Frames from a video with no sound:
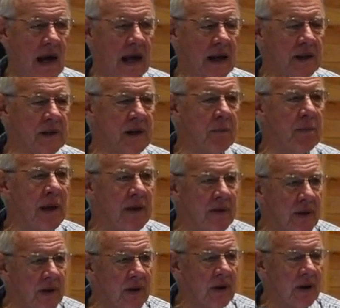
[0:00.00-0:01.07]
and it's a
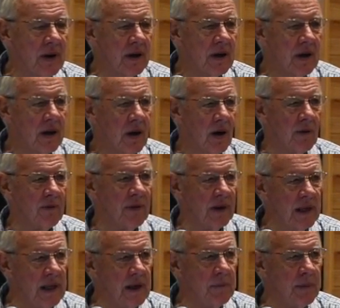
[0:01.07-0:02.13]
method of
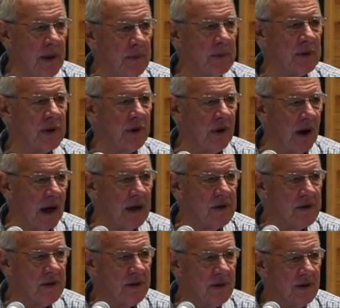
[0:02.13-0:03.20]
leading people to
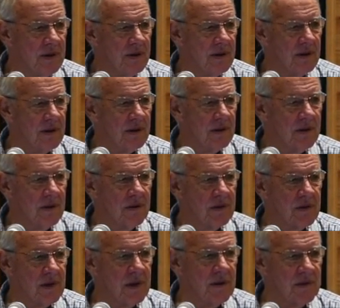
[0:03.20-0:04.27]
Christ. You
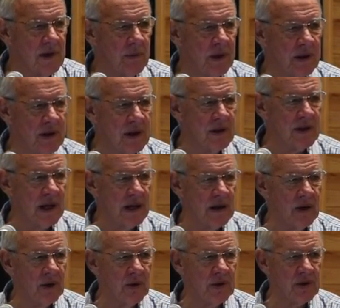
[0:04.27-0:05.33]
see, if someone did say to
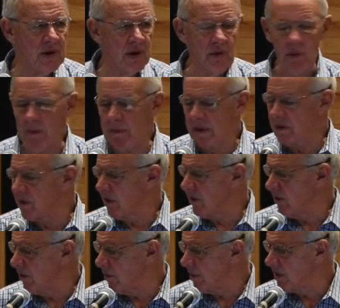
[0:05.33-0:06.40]
you, "Good sir, what must I
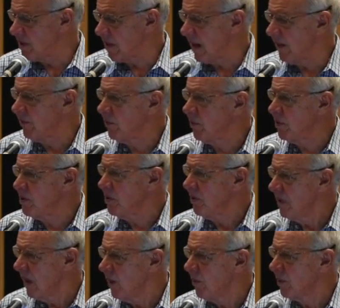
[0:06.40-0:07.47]
do to be saved?" Would you
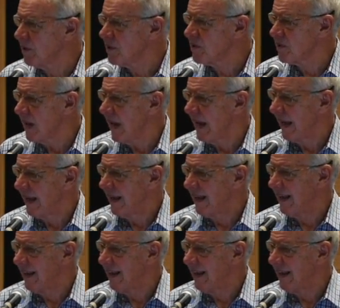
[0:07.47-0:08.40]
know what to say?